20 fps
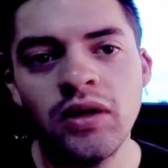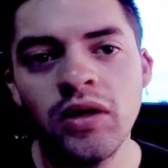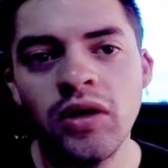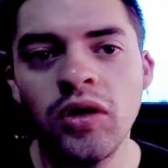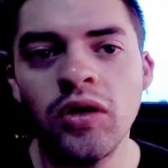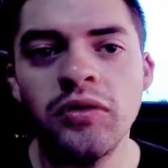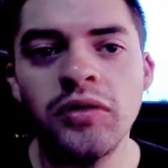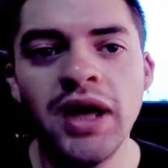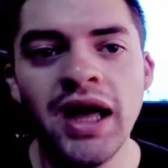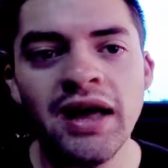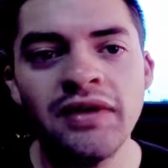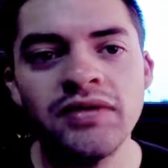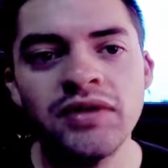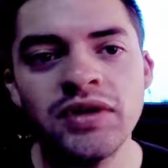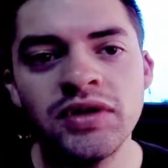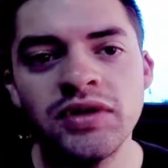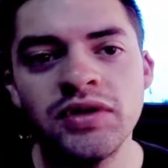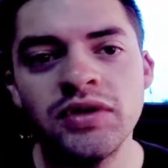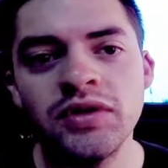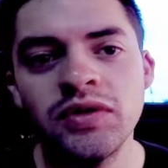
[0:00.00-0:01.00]
it'll have to
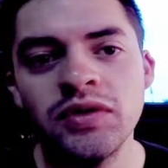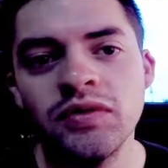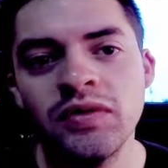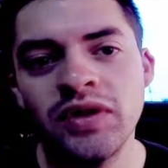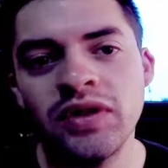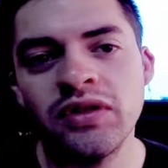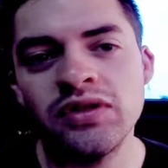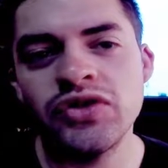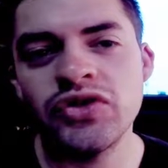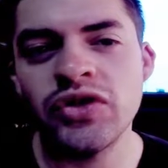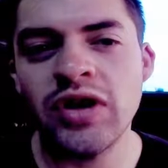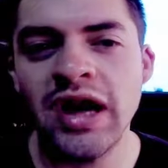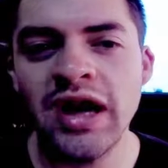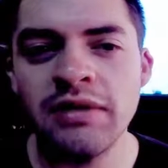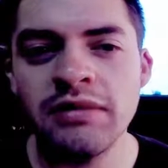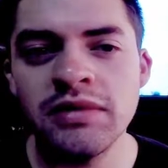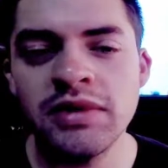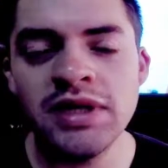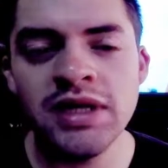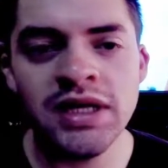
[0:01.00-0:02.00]
do with
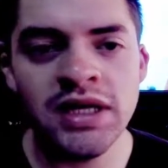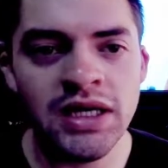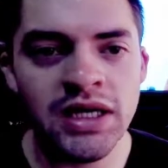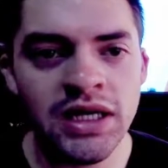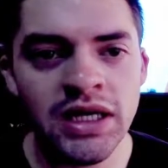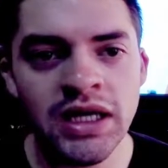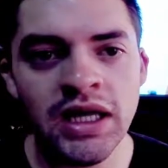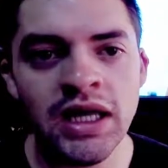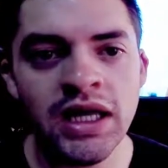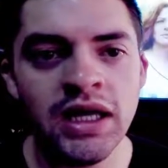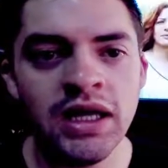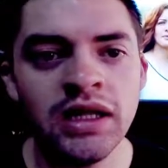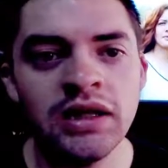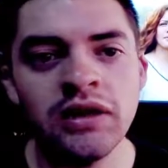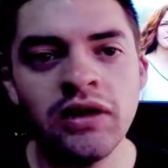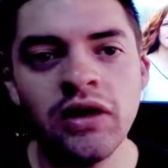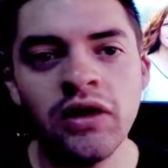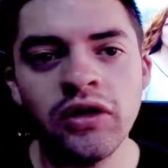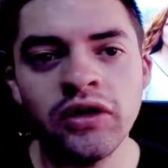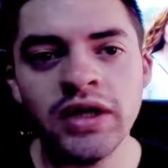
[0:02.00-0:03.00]
traveling
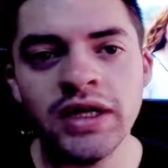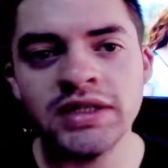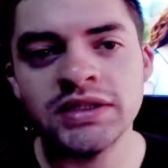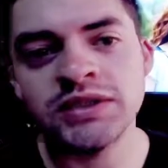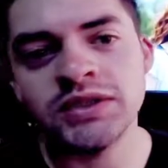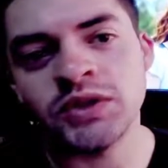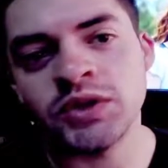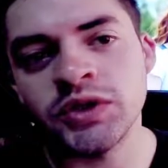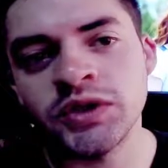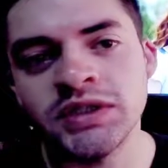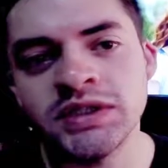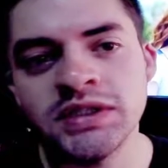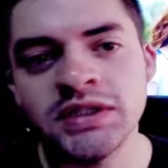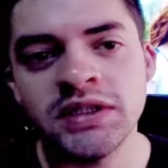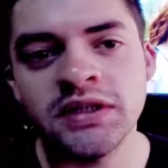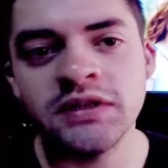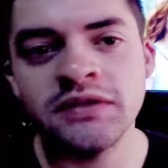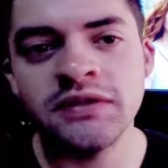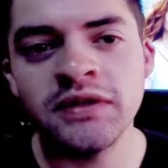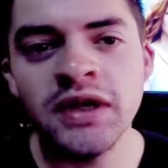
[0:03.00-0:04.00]
and all that sort of
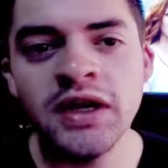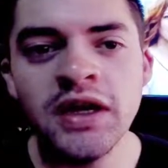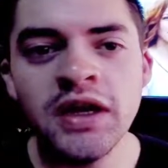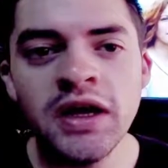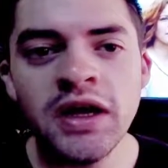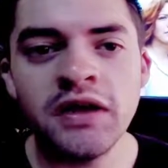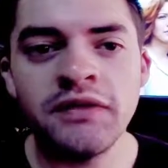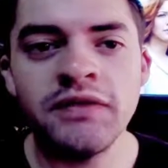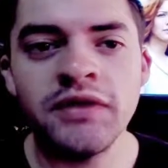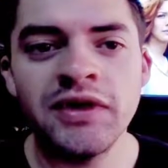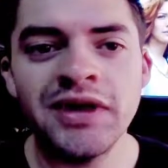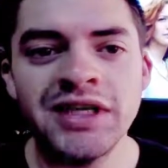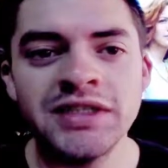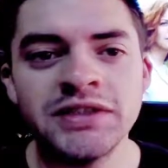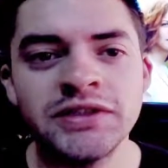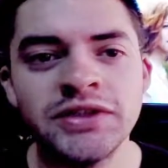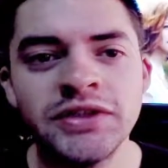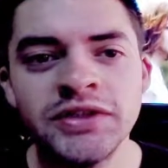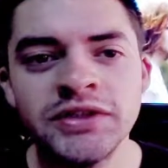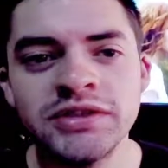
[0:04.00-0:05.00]
stuff. If you guys
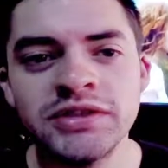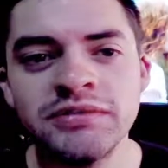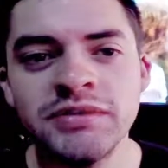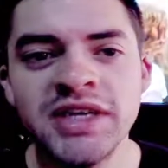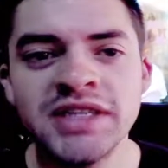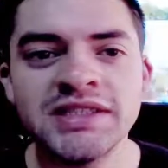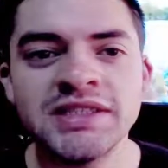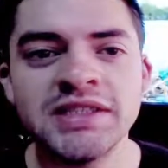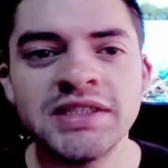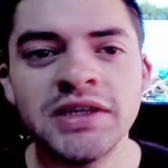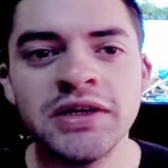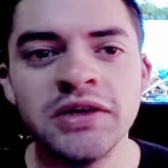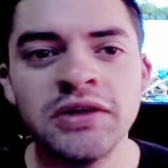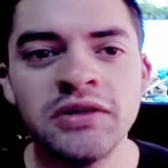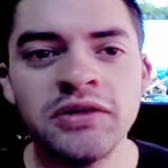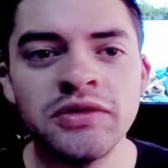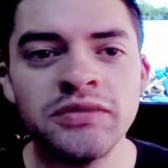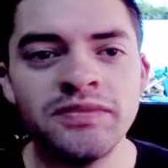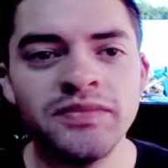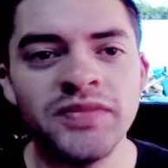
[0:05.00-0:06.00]
are new to
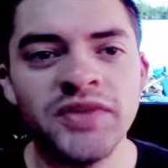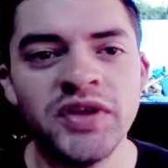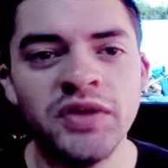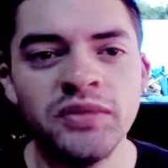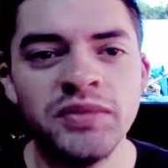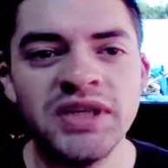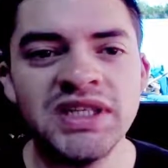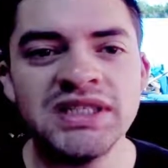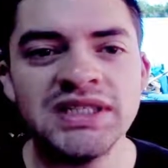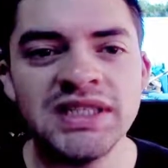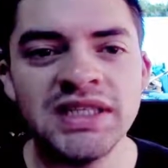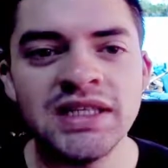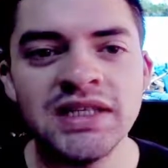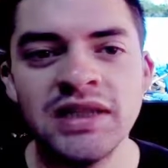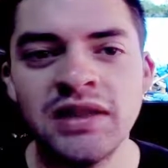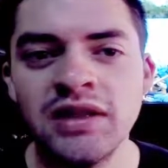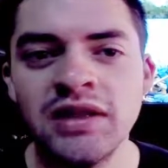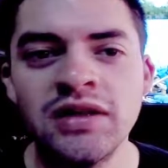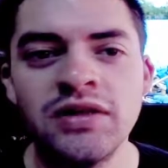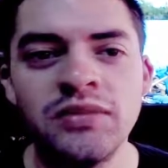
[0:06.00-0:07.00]
Mexico, you'll be seeing
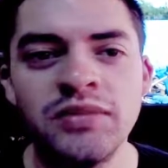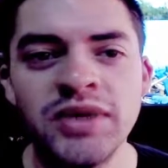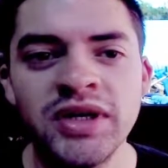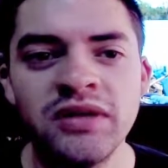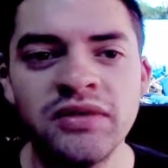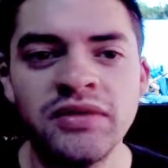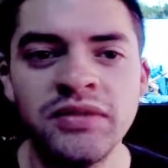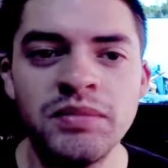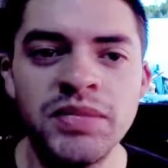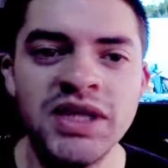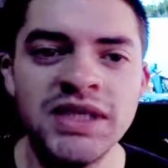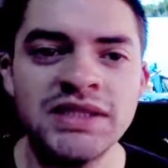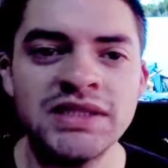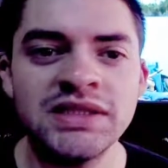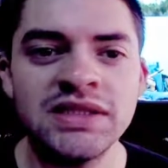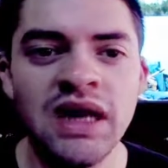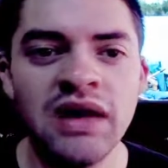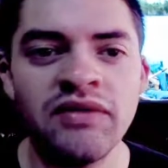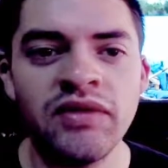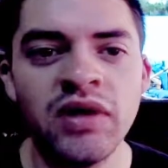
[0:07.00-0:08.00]
a little bit of the
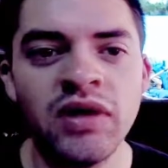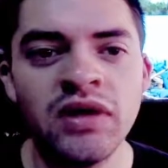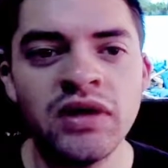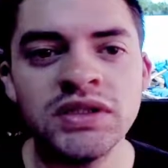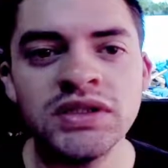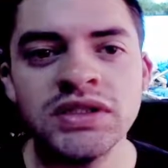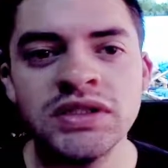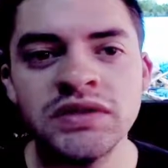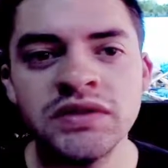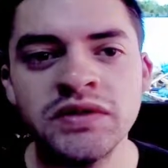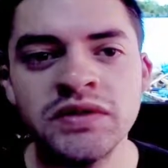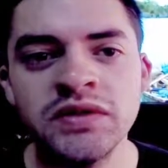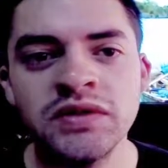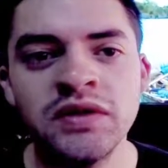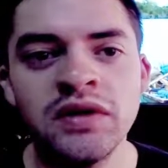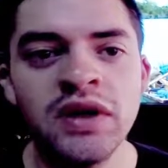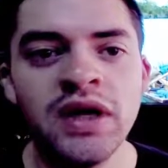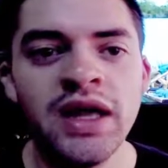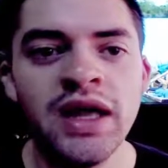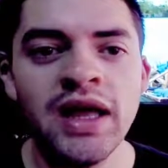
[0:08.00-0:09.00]
places I've gone to
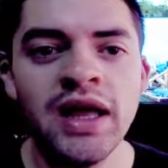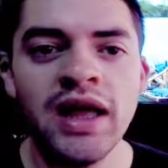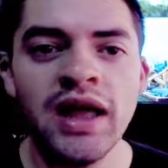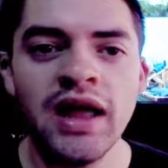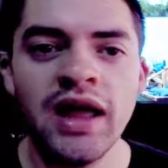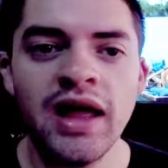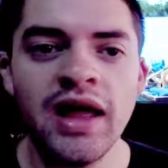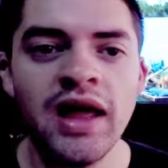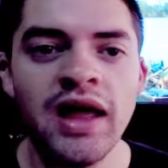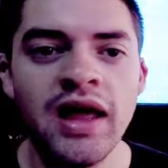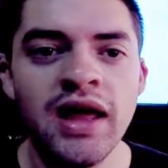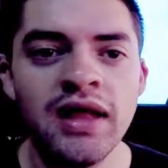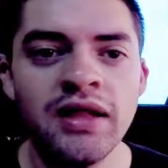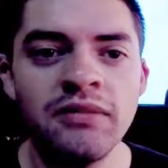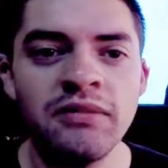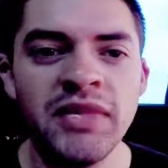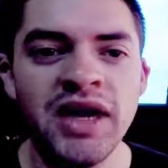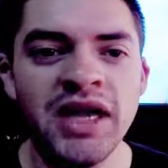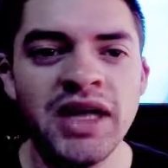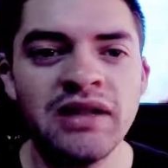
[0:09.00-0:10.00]

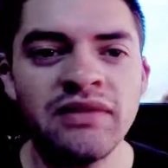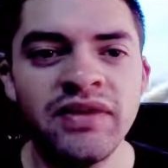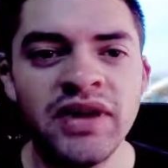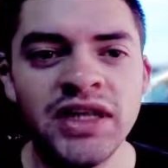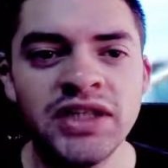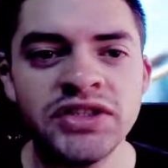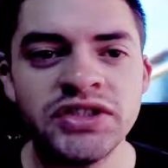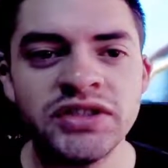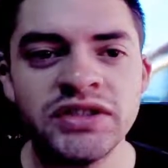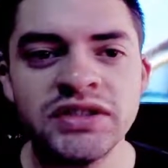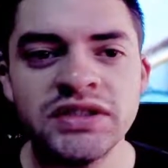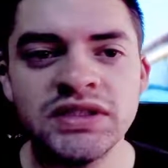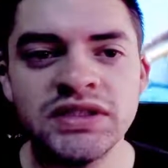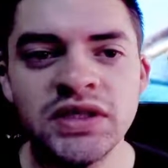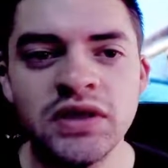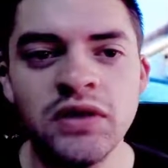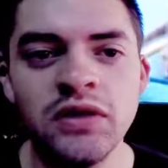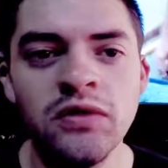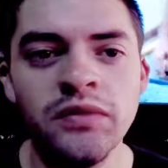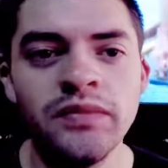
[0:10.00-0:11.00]
and my adventures.
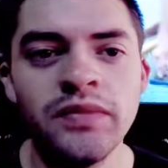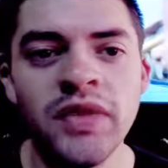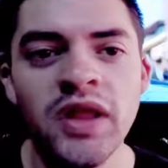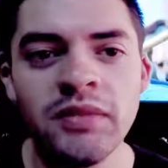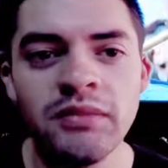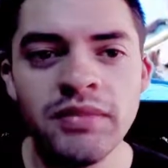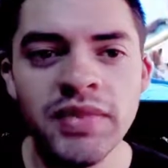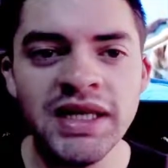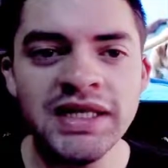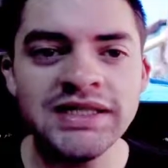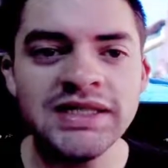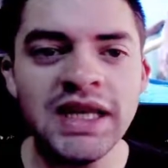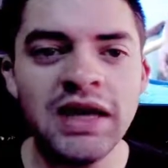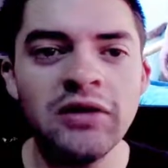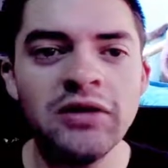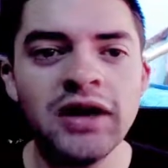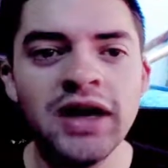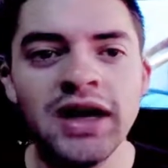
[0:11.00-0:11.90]
So peace out,